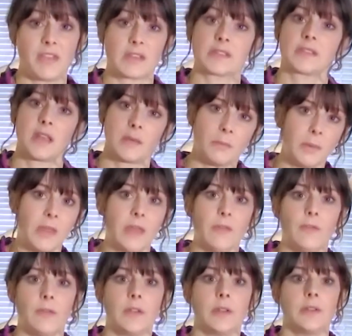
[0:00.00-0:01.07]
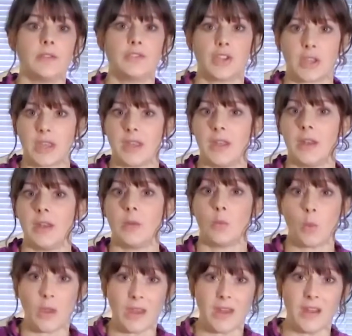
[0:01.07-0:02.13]
things like beef and chicken
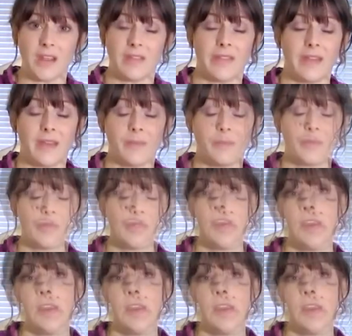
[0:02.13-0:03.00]
and wheat in them.